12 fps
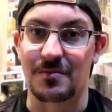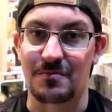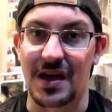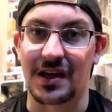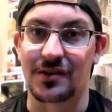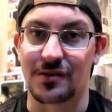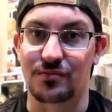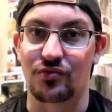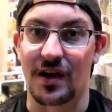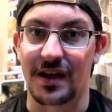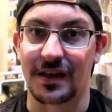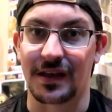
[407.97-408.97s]
the make it or
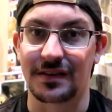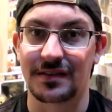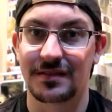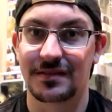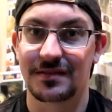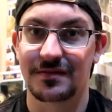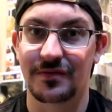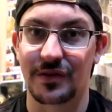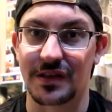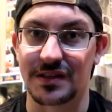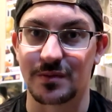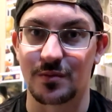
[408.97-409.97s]
break it for
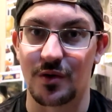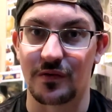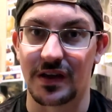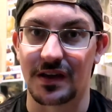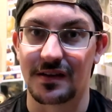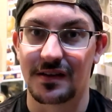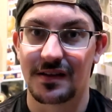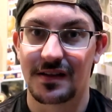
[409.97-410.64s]
this movie.